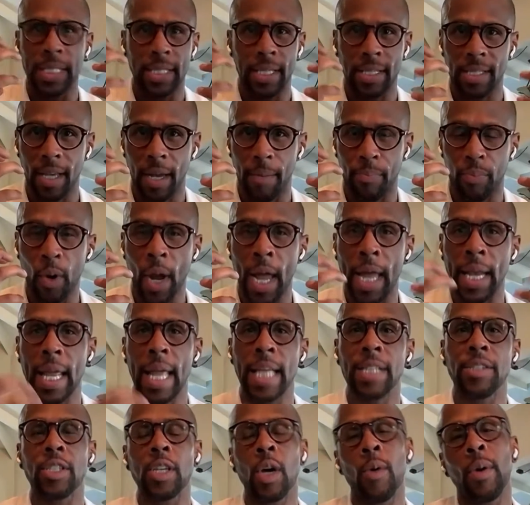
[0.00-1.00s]
beats us up, right?
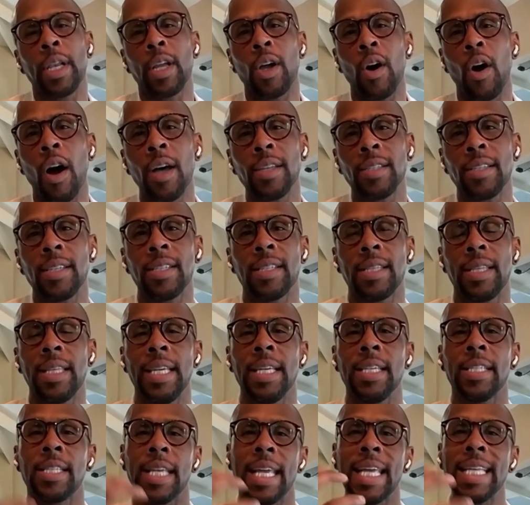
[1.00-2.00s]
And so it causes
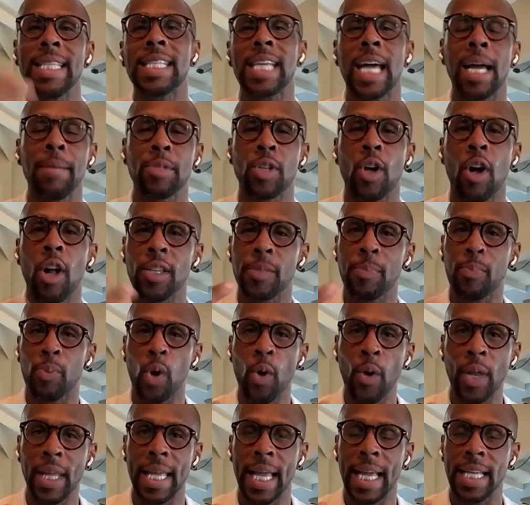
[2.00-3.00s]
these enzymes called
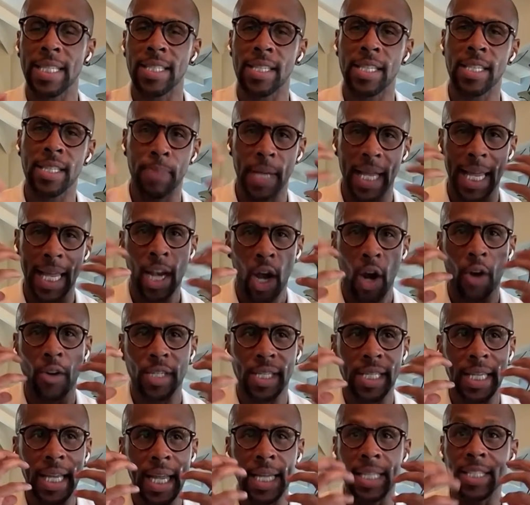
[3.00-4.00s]
proteases in our
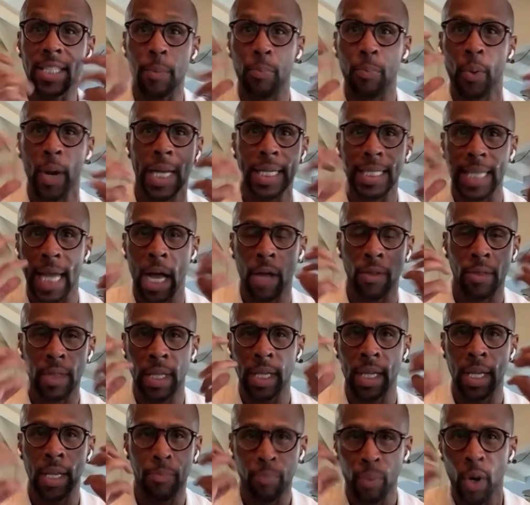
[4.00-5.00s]
skin to break down
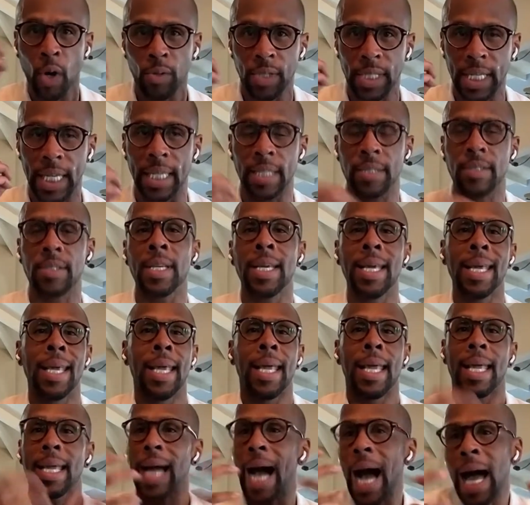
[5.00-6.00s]
the proteins.
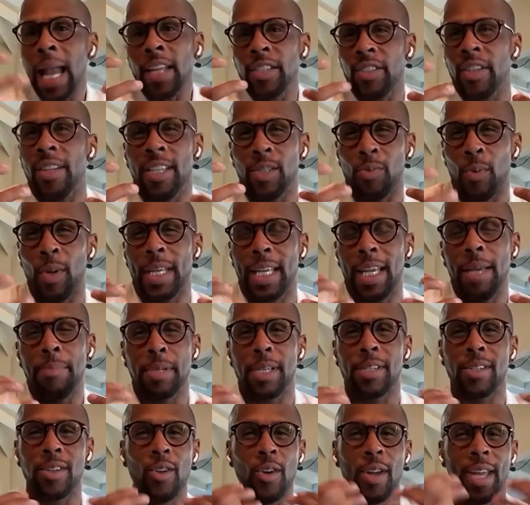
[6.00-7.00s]
Collagen is what keeps
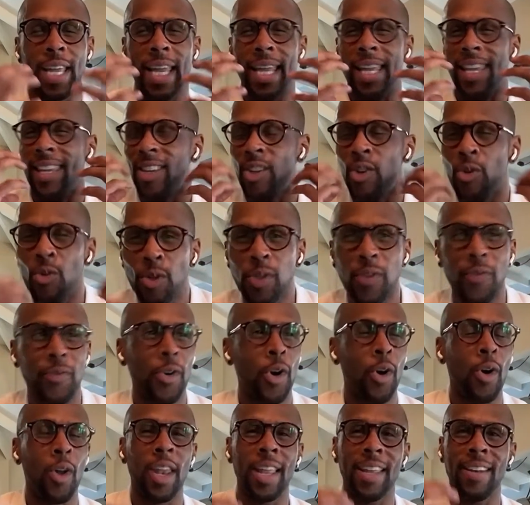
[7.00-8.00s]
us looking
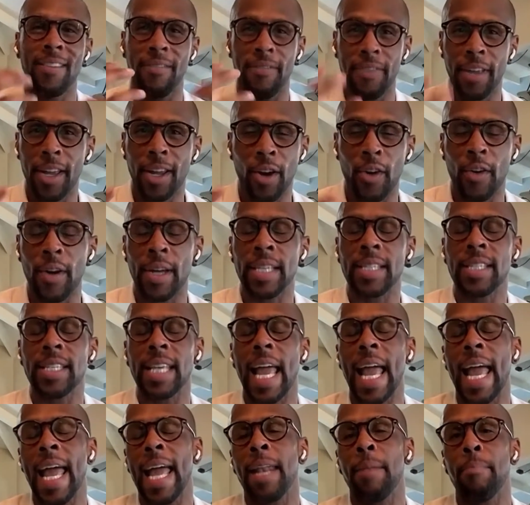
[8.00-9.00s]
youthful and vigorous.
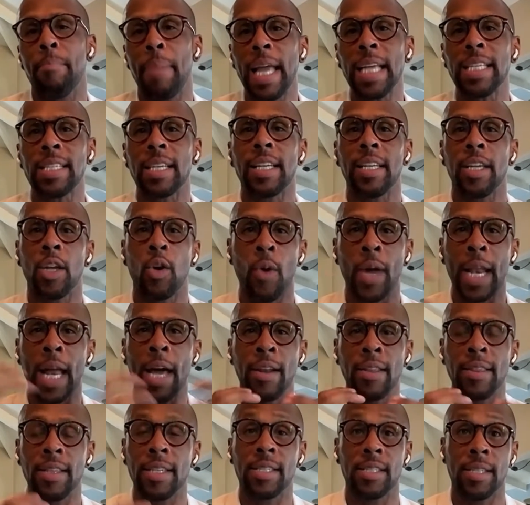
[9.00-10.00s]
And basically going
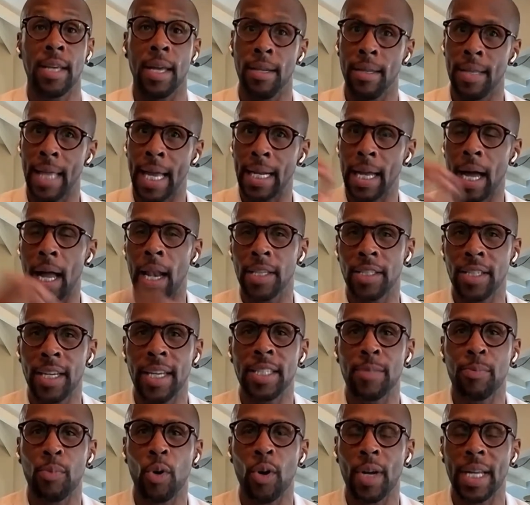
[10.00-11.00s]
out in the sun, that collagen
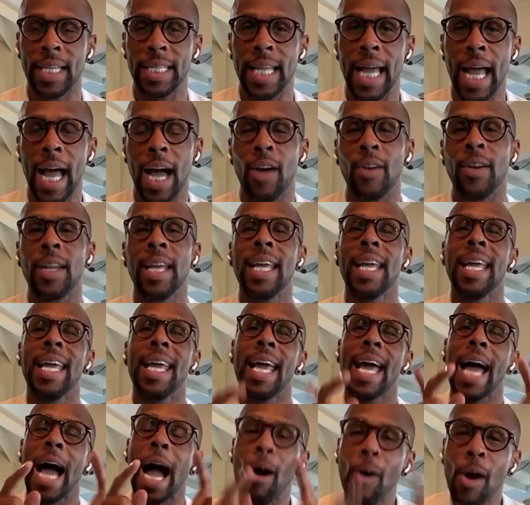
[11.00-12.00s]
gets broken down.
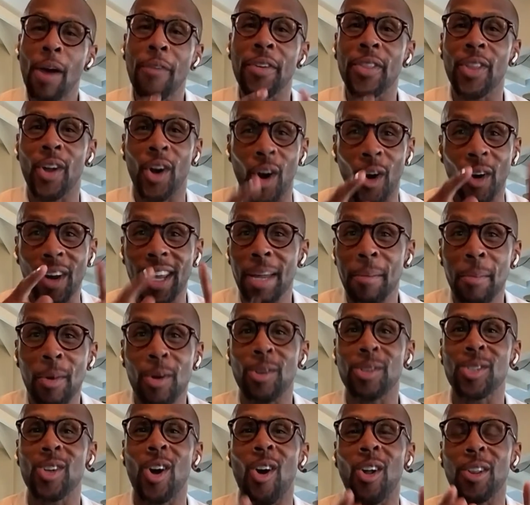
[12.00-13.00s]
However, there are
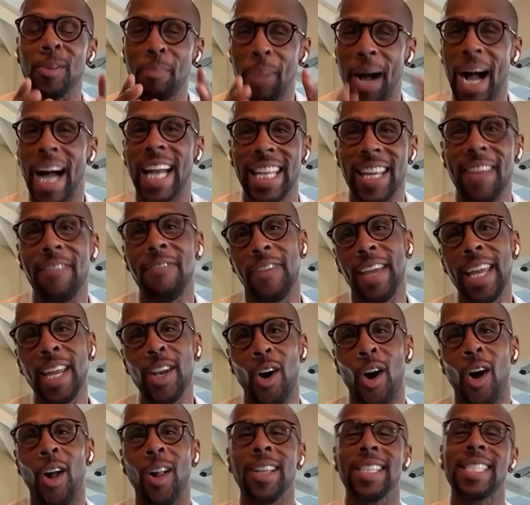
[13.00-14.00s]
chemicals called
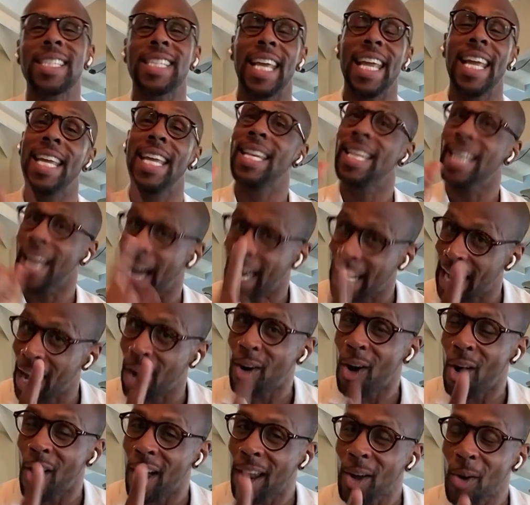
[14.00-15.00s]
polyphenols in
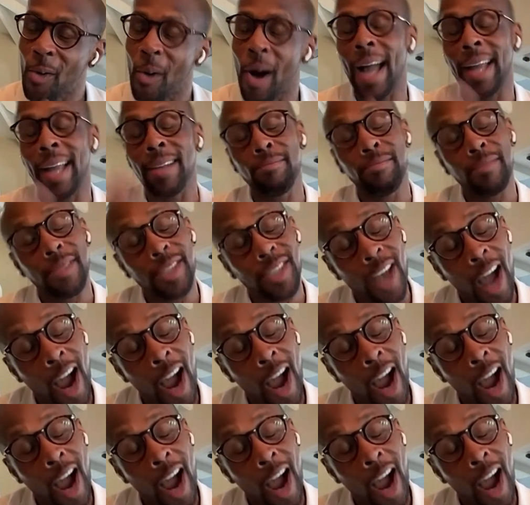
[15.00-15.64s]
non-alcoholic wine,